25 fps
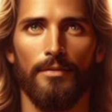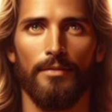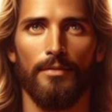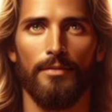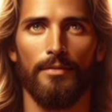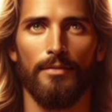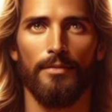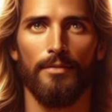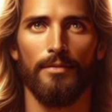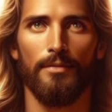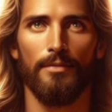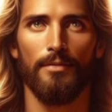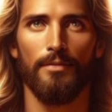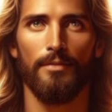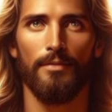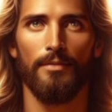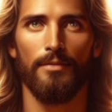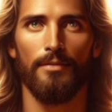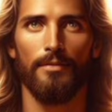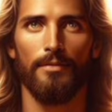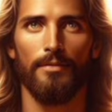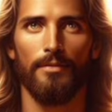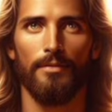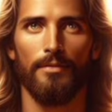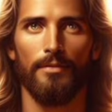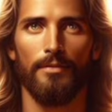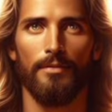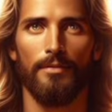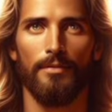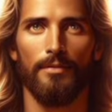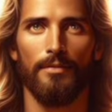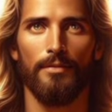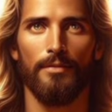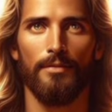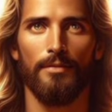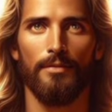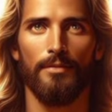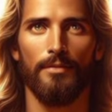
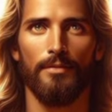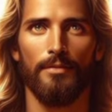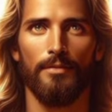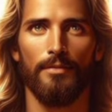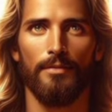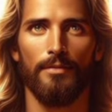(silence)